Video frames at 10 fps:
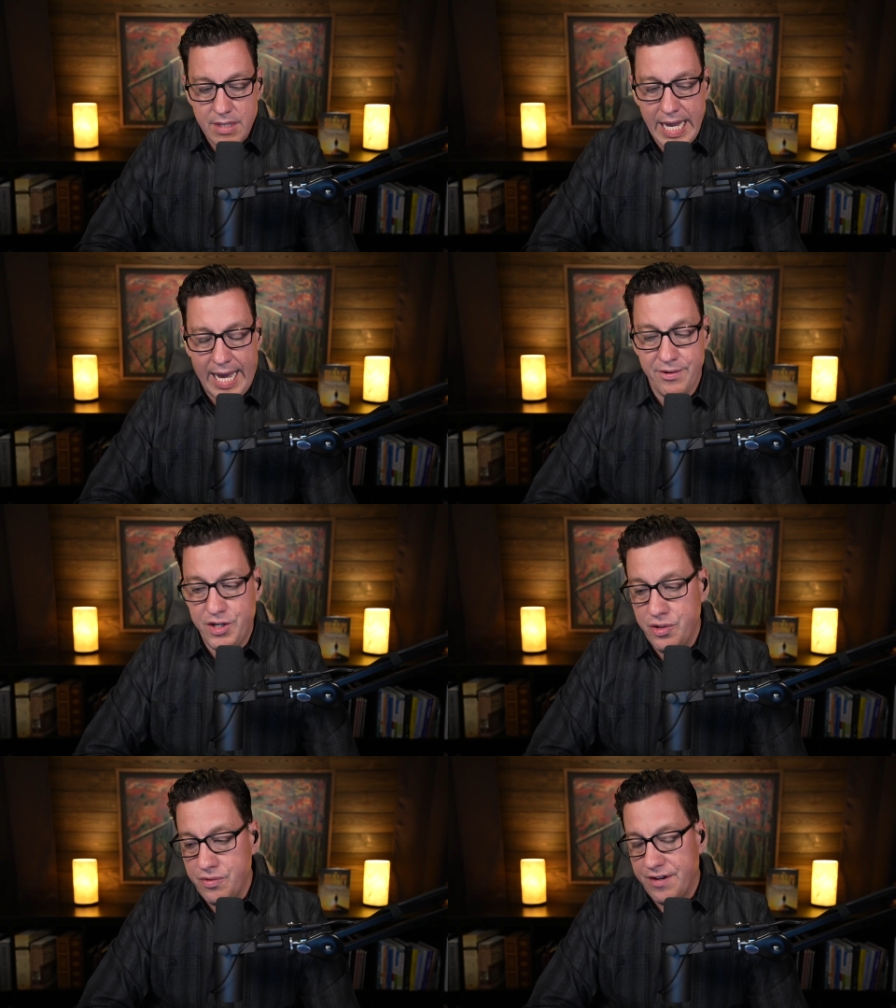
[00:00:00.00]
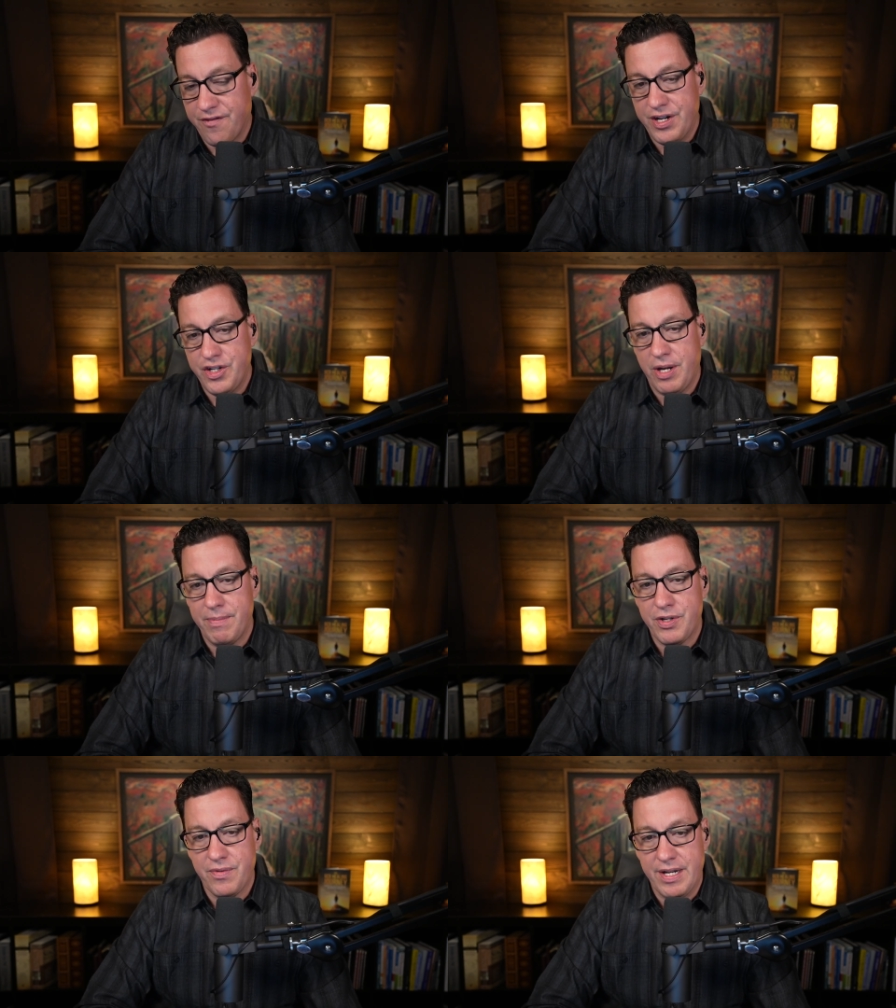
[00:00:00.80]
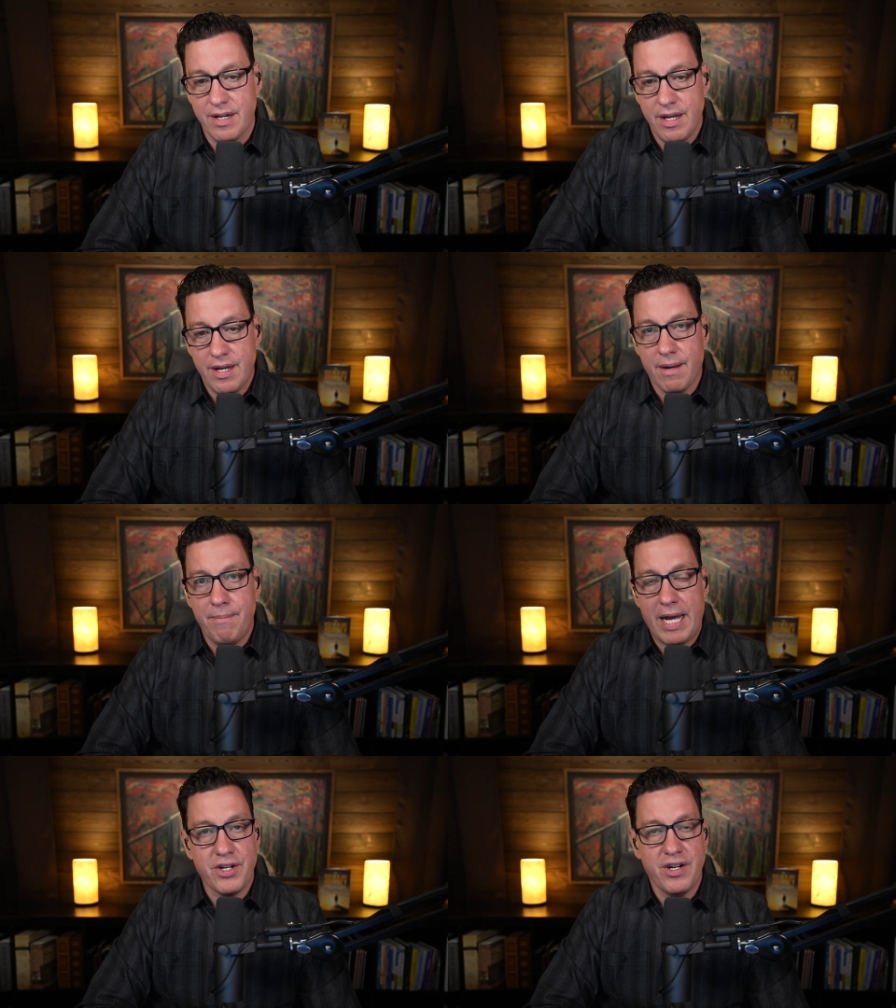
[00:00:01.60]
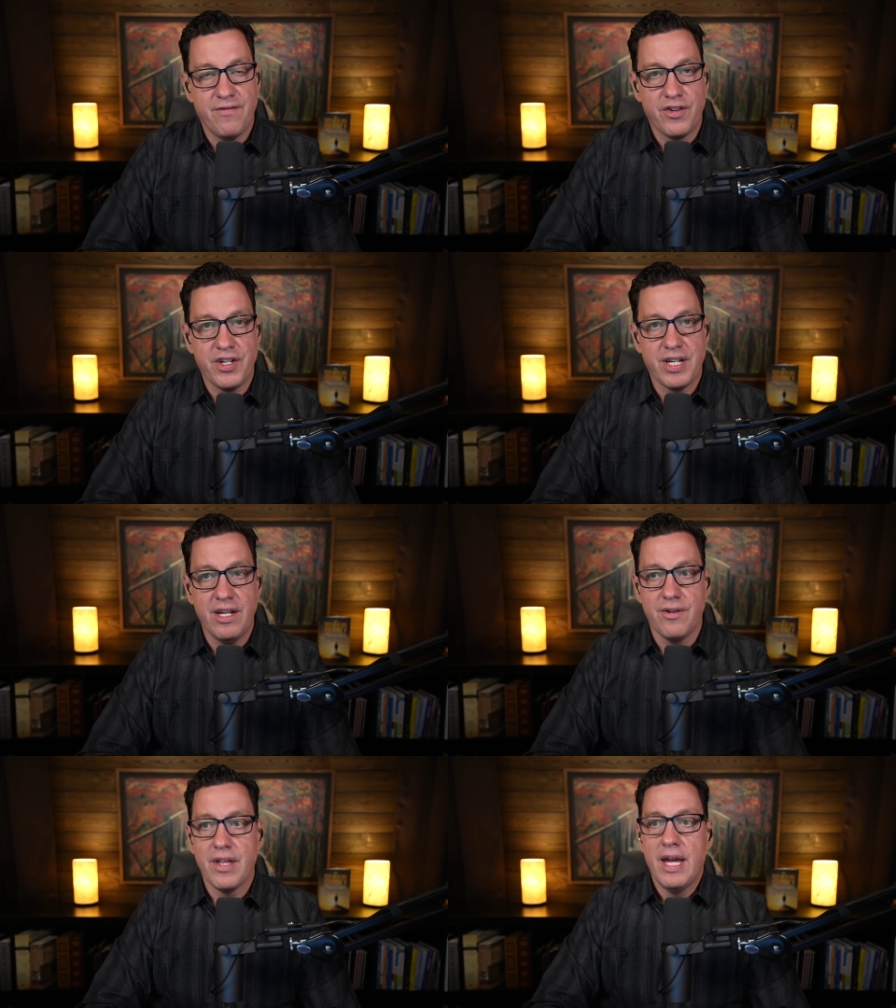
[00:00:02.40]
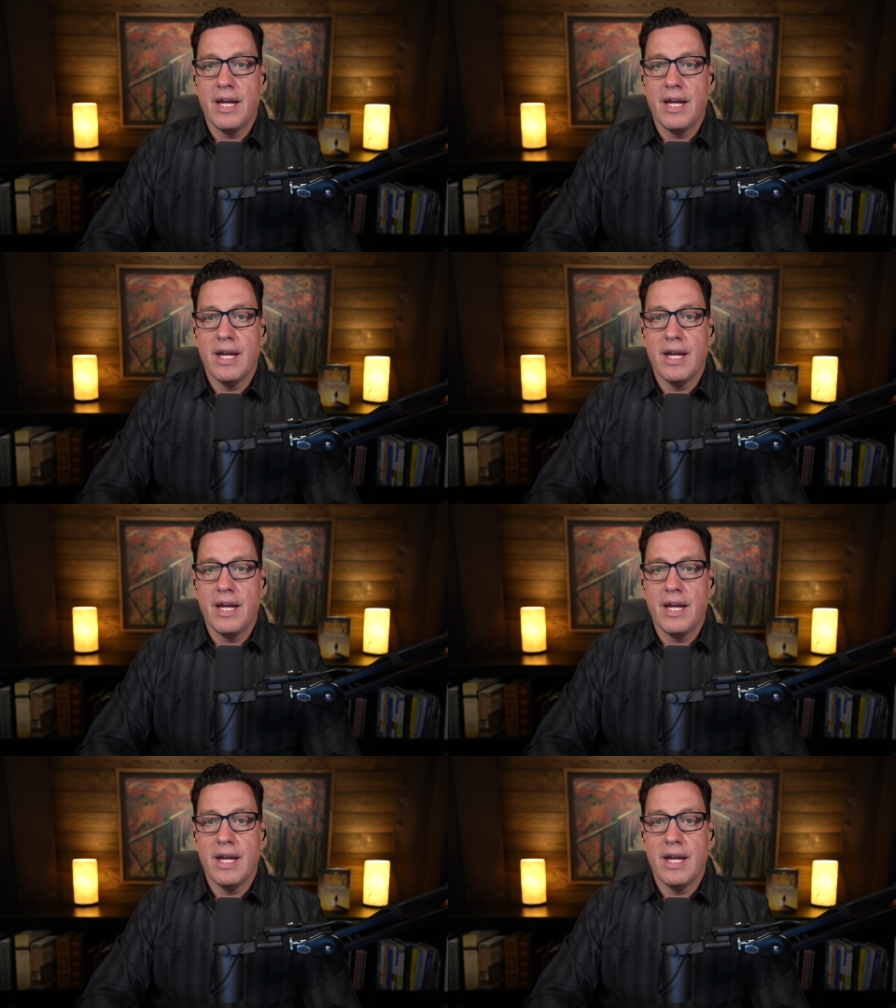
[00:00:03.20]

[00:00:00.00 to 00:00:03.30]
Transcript: how to differentiate between compassion versus guilt.